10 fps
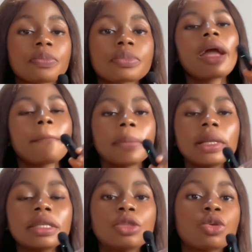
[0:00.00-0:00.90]
Okay, and
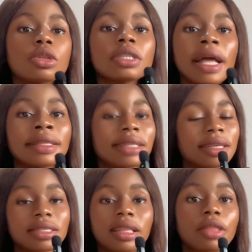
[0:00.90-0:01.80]
please don't add
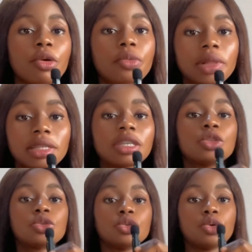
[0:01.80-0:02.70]
tags that are not
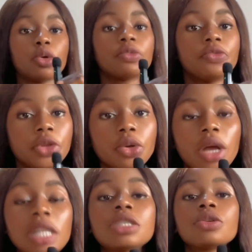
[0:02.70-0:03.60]
related to your video
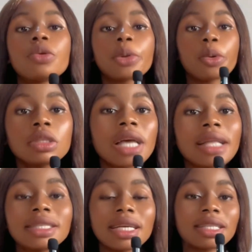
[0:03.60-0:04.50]
category. Don't
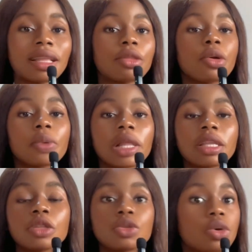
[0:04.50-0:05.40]
add tags that are not
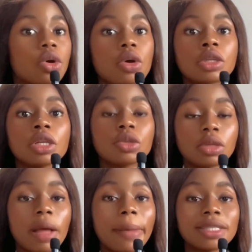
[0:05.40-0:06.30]
related to your content or
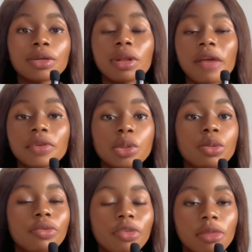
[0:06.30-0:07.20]
that particular video
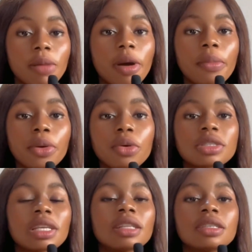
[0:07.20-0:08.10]
you're filming about,
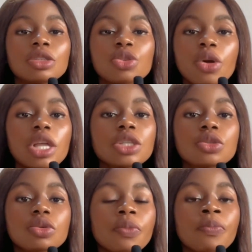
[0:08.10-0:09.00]
because it is going
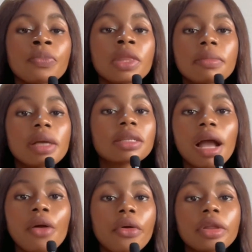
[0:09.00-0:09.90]
to make
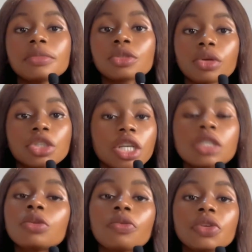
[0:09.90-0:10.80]
the algorithm
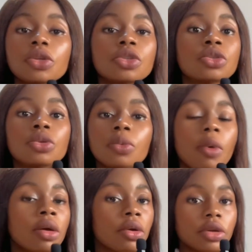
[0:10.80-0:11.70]
suggest your videos to the
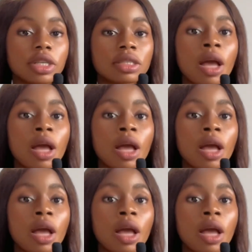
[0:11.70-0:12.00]
wrong audience.